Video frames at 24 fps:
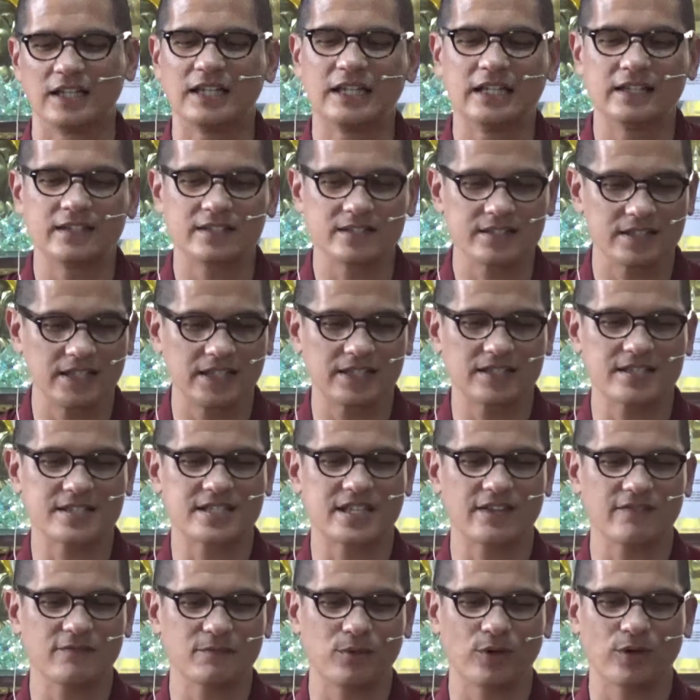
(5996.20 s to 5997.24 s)
In the
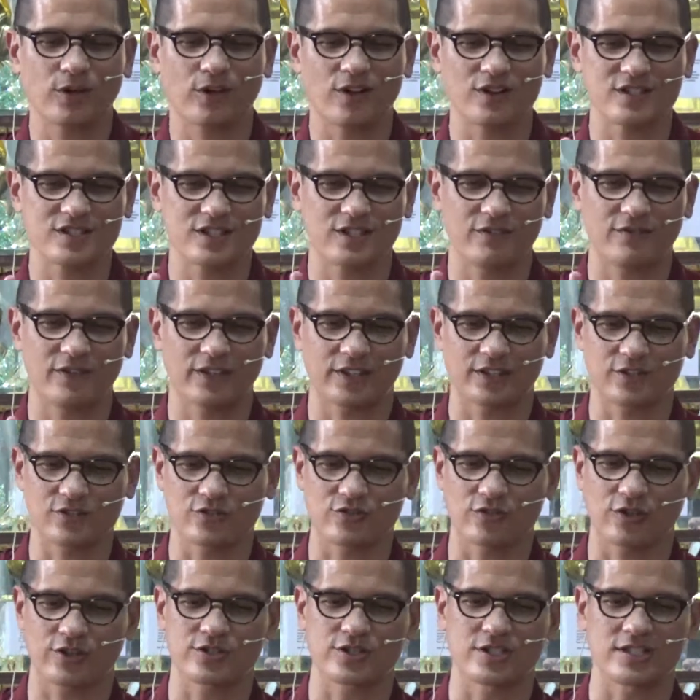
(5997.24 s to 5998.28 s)
7-point cause and effect
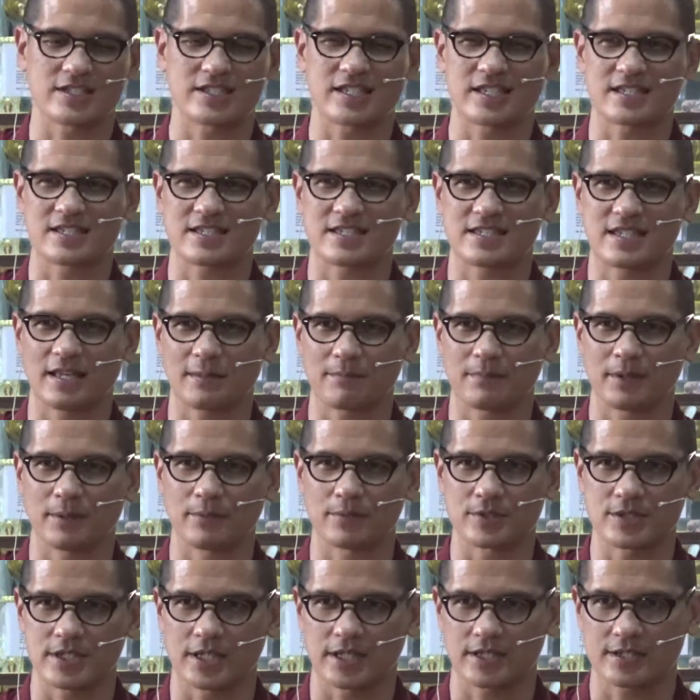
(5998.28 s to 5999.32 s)
instructions, that's step number
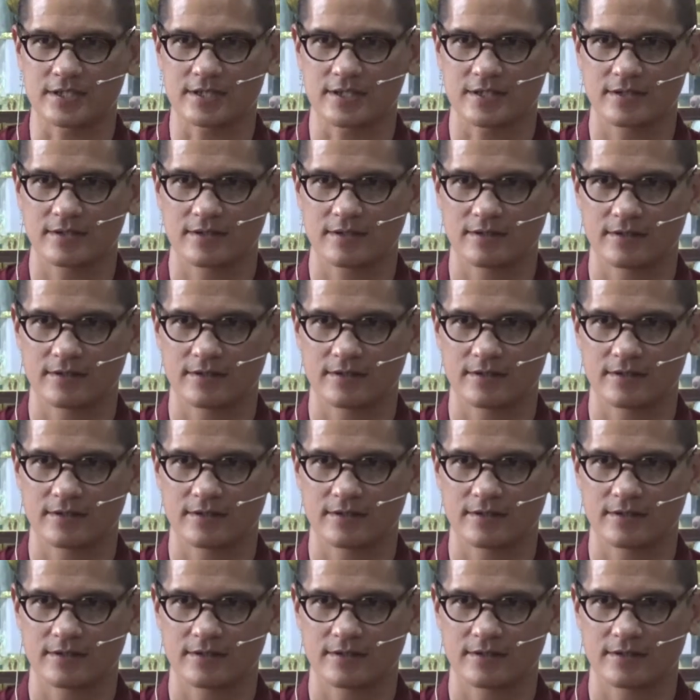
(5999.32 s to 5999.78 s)
6.